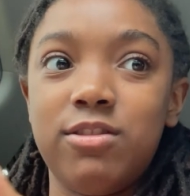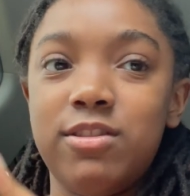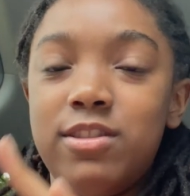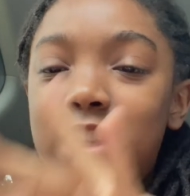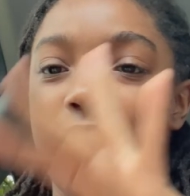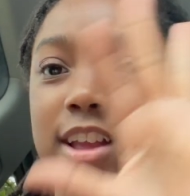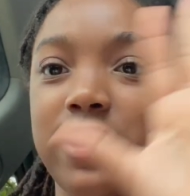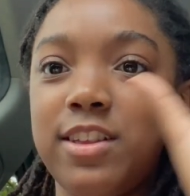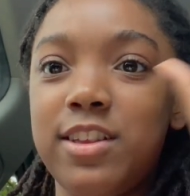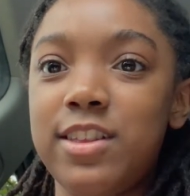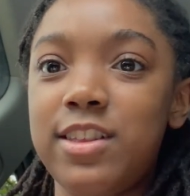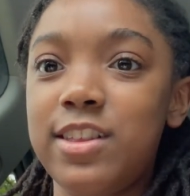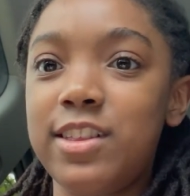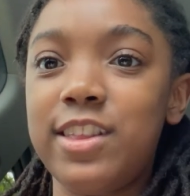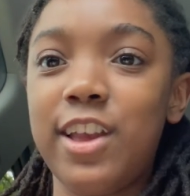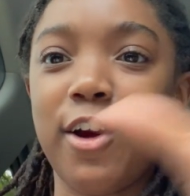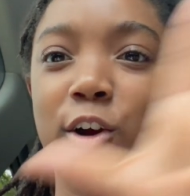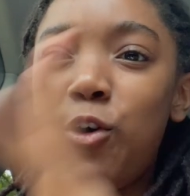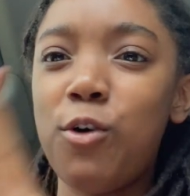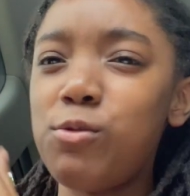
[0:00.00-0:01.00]
that's
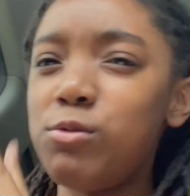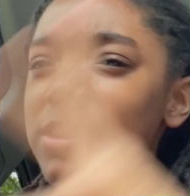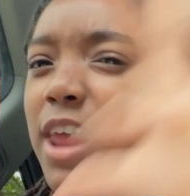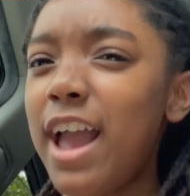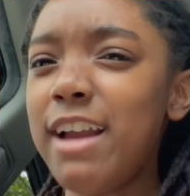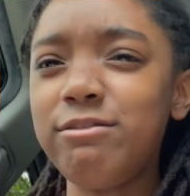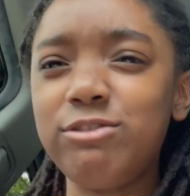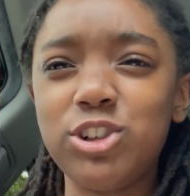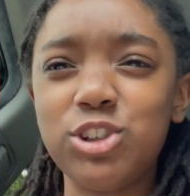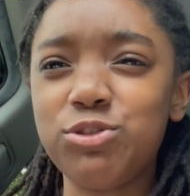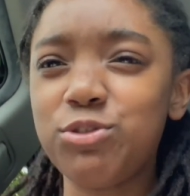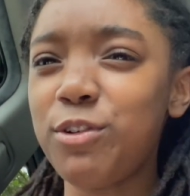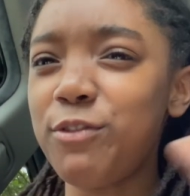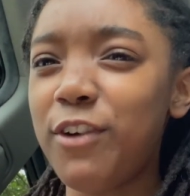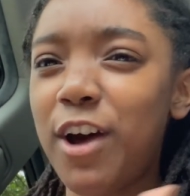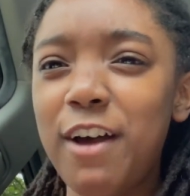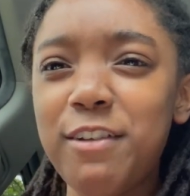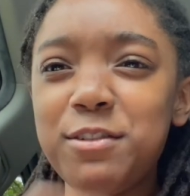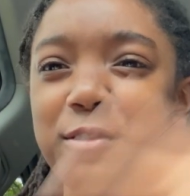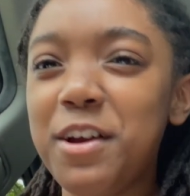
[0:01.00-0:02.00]
their whole life just
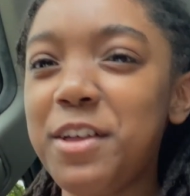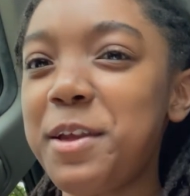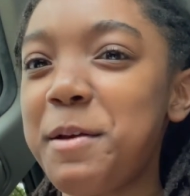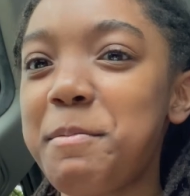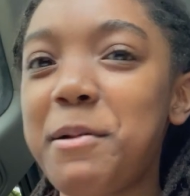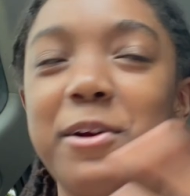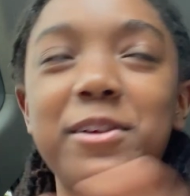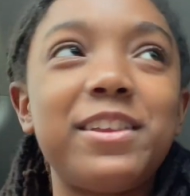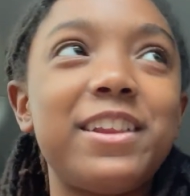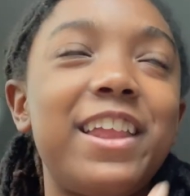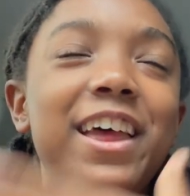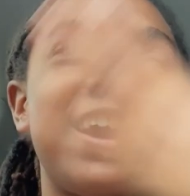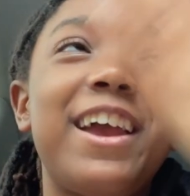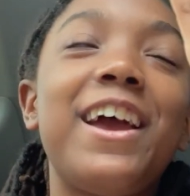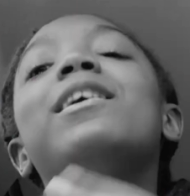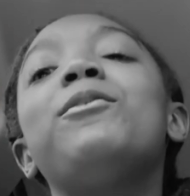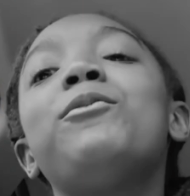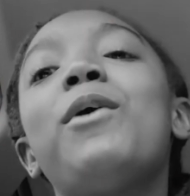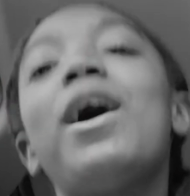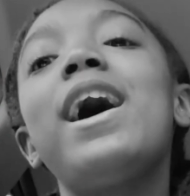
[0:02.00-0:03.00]
revolves around that person. Like,
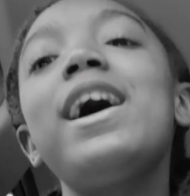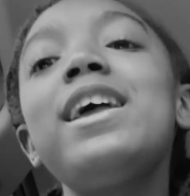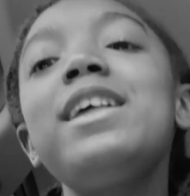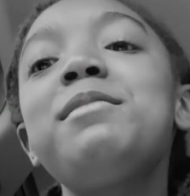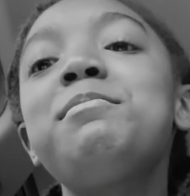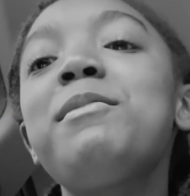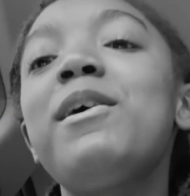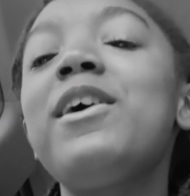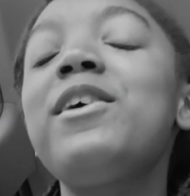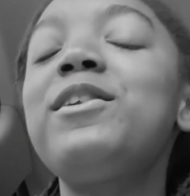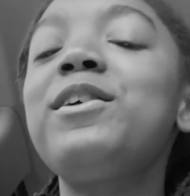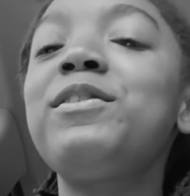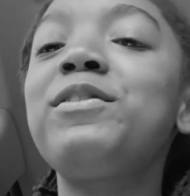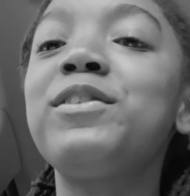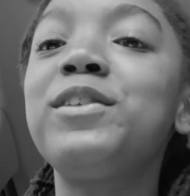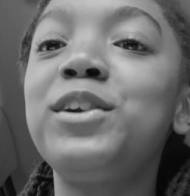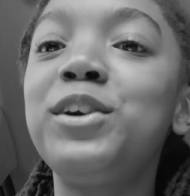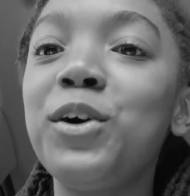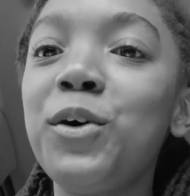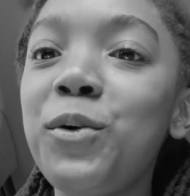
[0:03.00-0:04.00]
why is
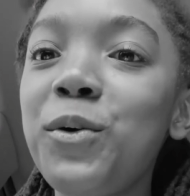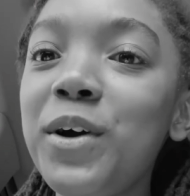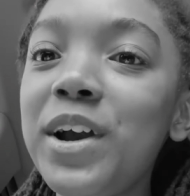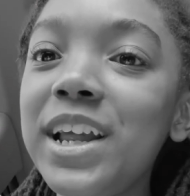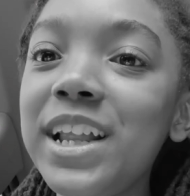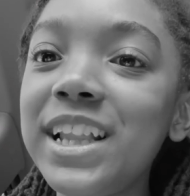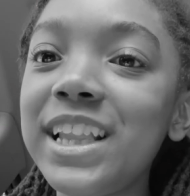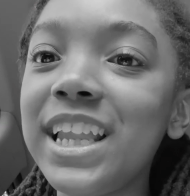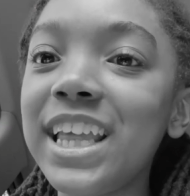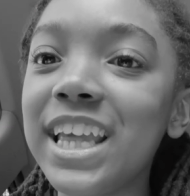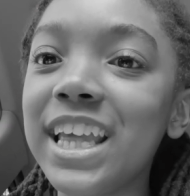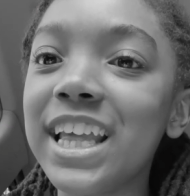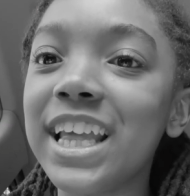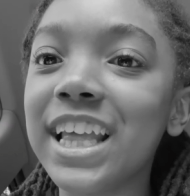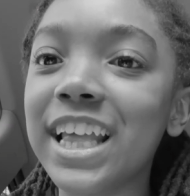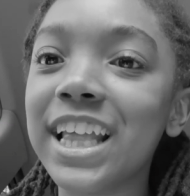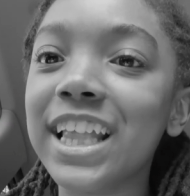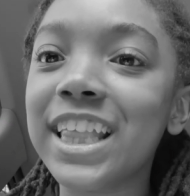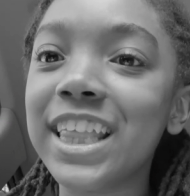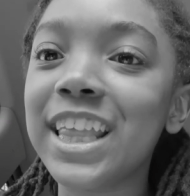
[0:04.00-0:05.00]
Meredith doing
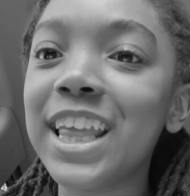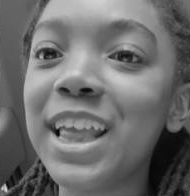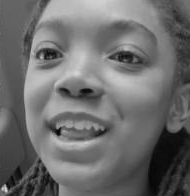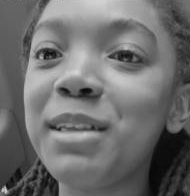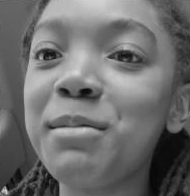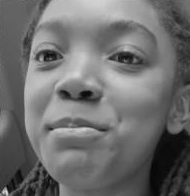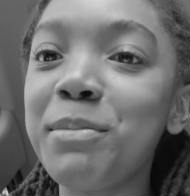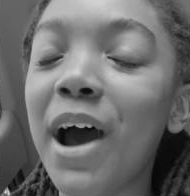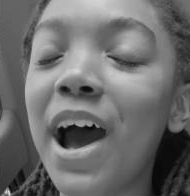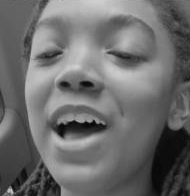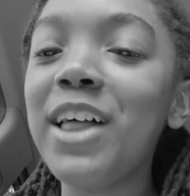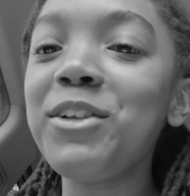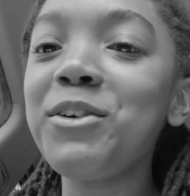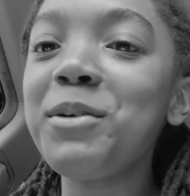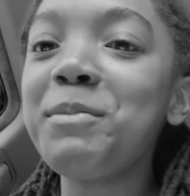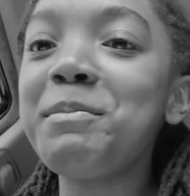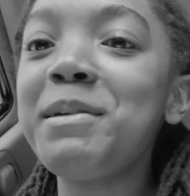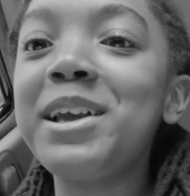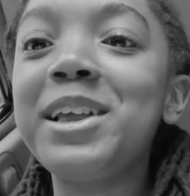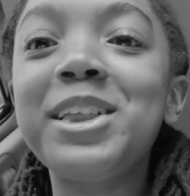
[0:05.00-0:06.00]
this? It's
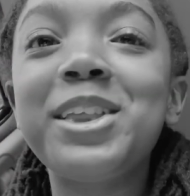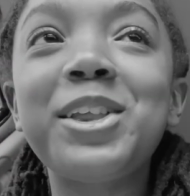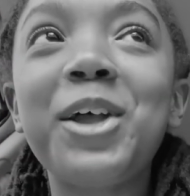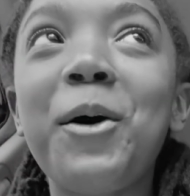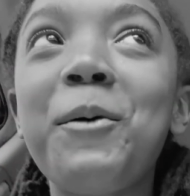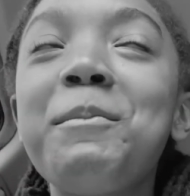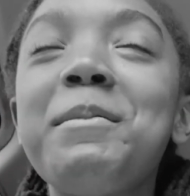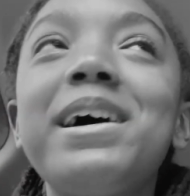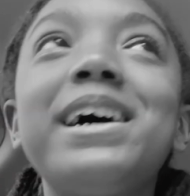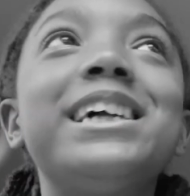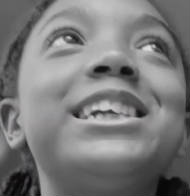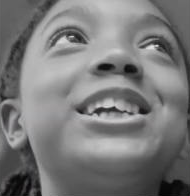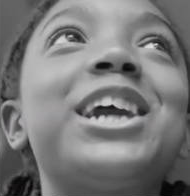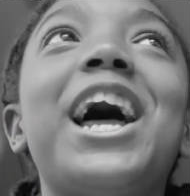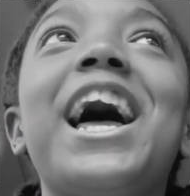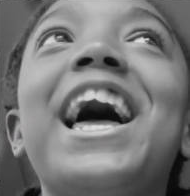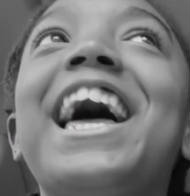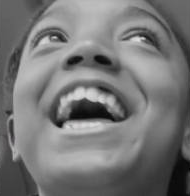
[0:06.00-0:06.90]
bothering me so much.